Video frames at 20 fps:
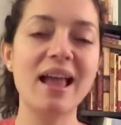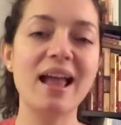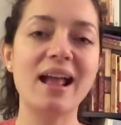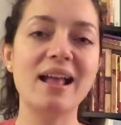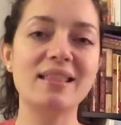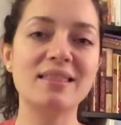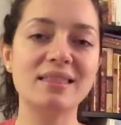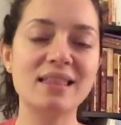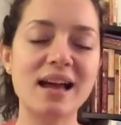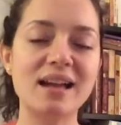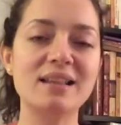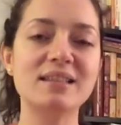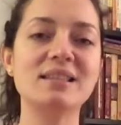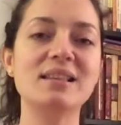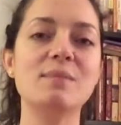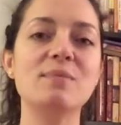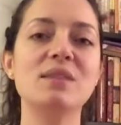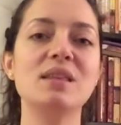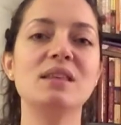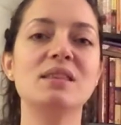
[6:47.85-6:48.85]
And that is
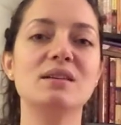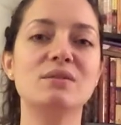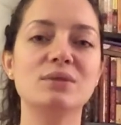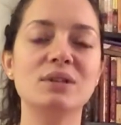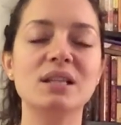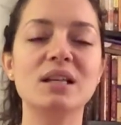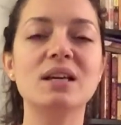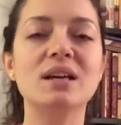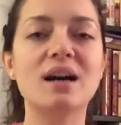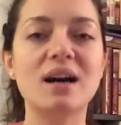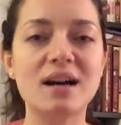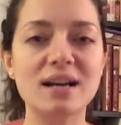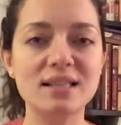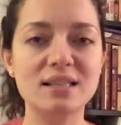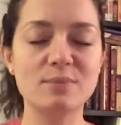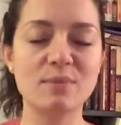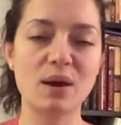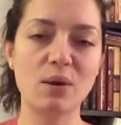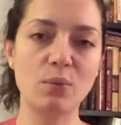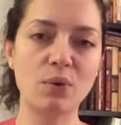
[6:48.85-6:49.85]
something that really
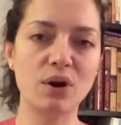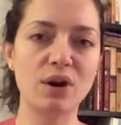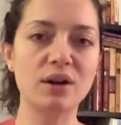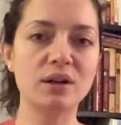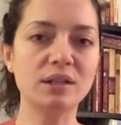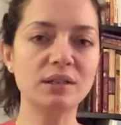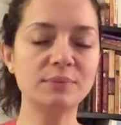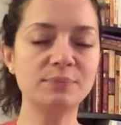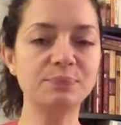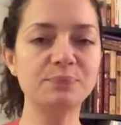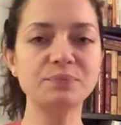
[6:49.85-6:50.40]
guides my work,